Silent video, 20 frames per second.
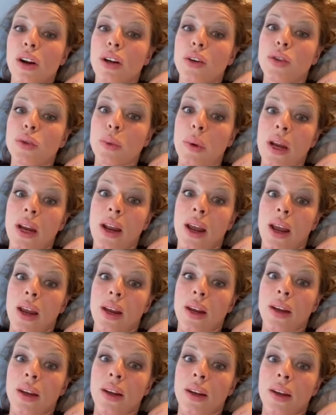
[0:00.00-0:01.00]

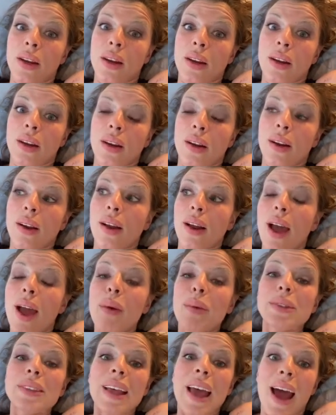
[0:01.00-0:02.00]
tweeting, I
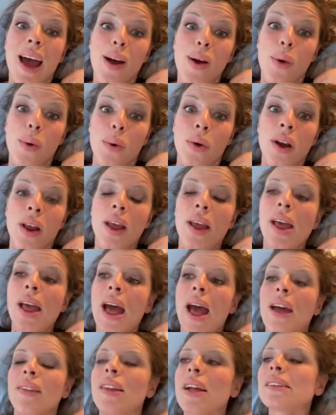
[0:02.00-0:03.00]
was out.
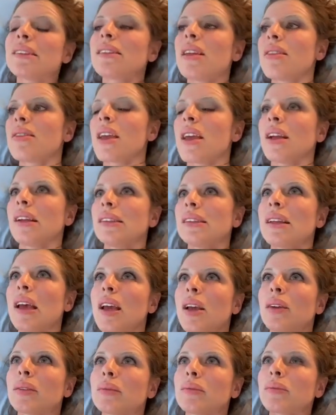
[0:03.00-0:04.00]
And that's the thing. It's
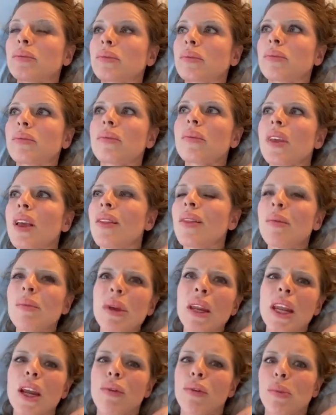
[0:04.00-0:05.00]
like the
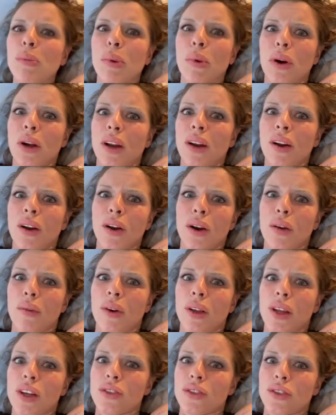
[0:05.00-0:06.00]
media reported on our
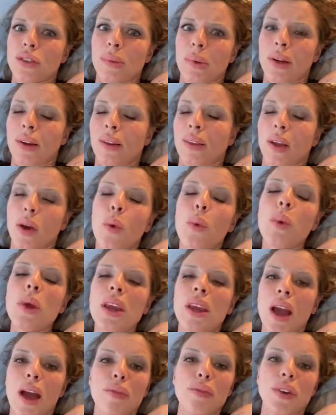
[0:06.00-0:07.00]
relationship ending like a
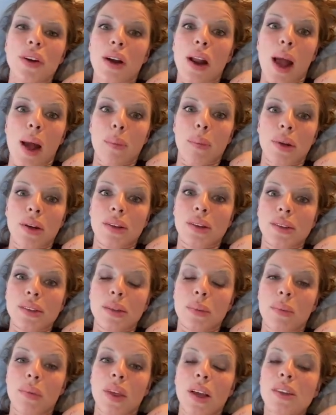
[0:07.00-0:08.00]
week after it happened or
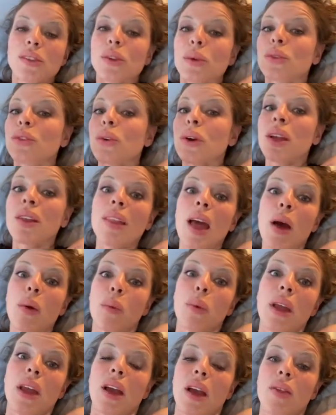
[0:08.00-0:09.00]
something. So during that
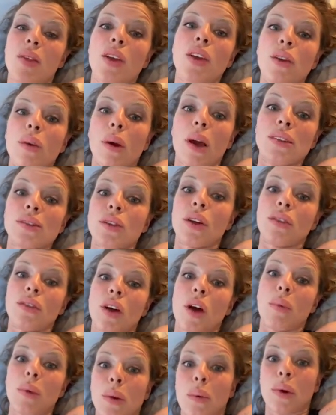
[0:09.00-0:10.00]
week, I think you guys all
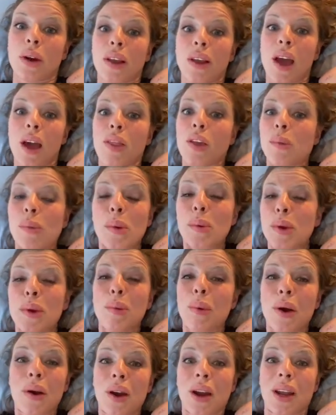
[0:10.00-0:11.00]
thought we were together, but we
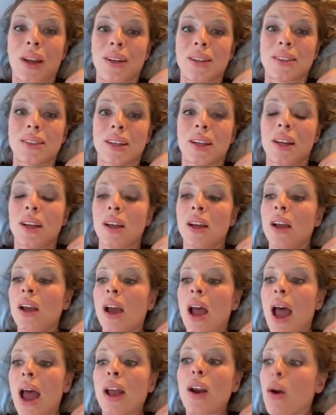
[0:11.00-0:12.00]
weren't.
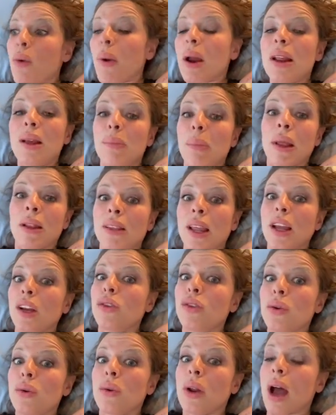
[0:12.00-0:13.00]
I'd already been like,
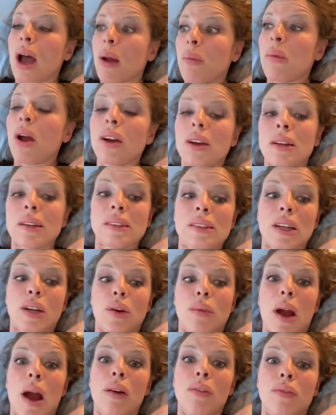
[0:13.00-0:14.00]
dude, I'm not going to stick
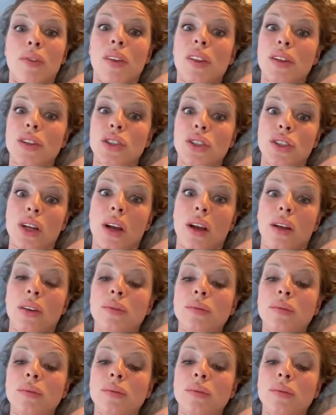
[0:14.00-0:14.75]
around for this shit.